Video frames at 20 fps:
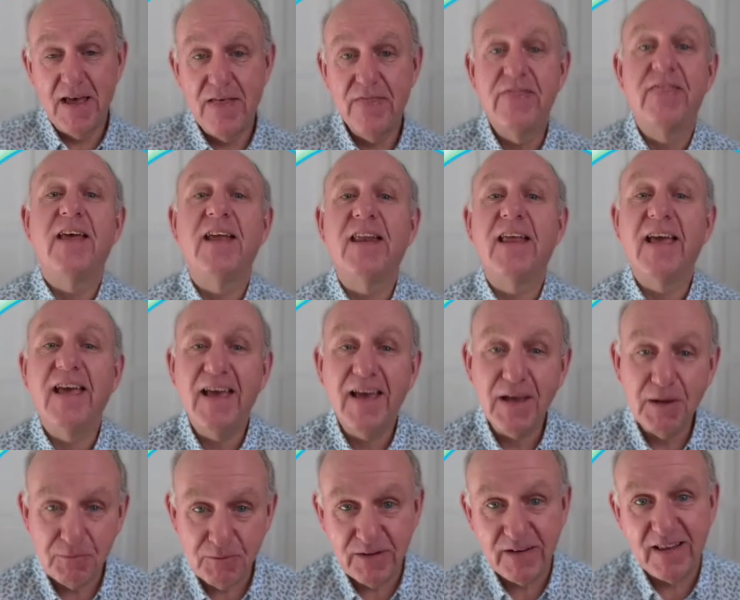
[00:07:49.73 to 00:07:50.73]
that
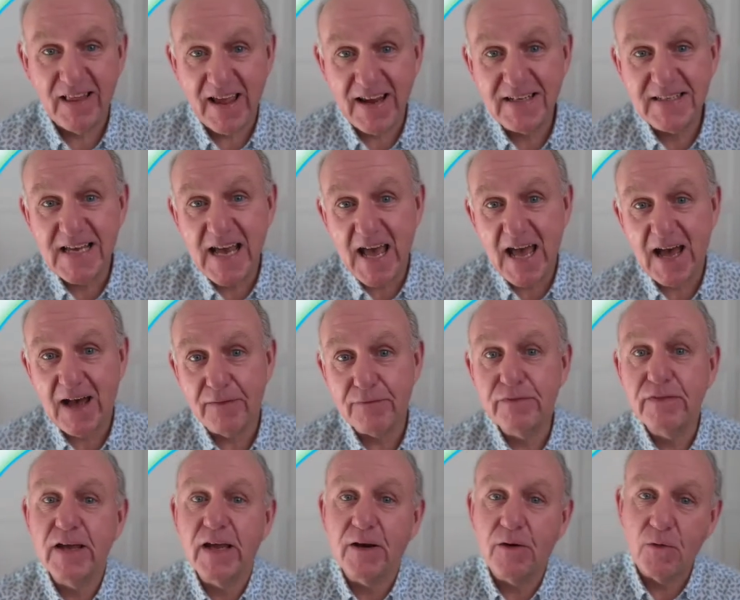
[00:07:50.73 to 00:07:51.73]
it would like to have
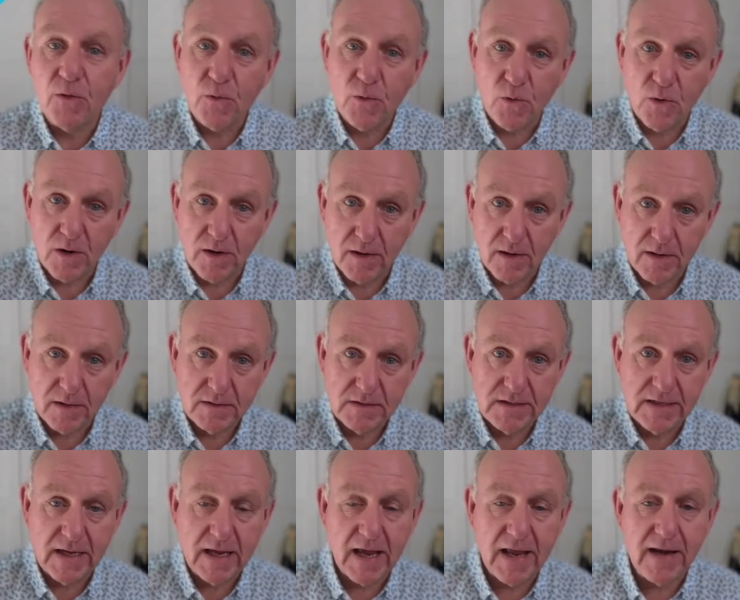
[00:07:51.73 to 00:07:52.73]
in order to
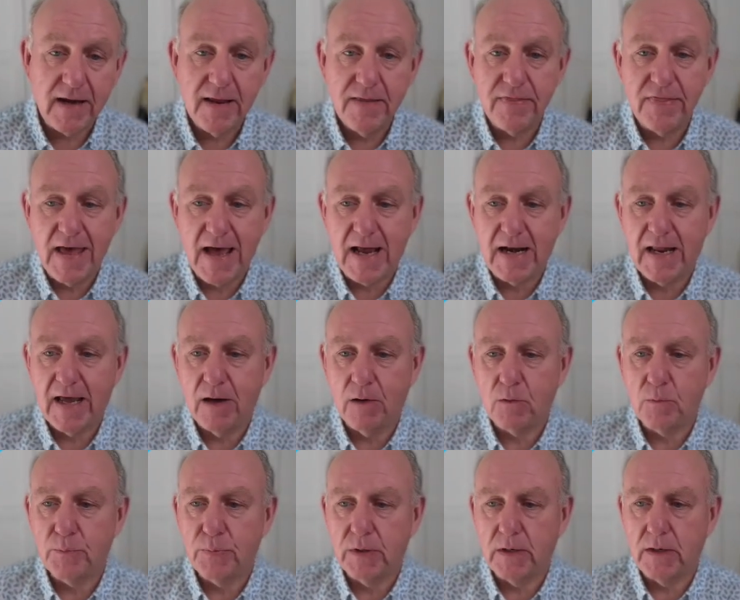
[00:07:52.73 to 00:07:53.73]
get that
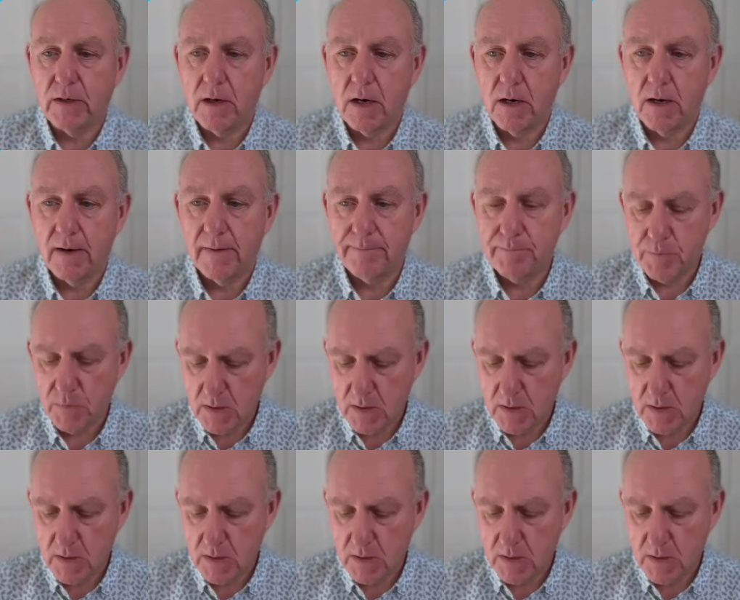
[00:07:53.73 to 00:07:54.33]
output on.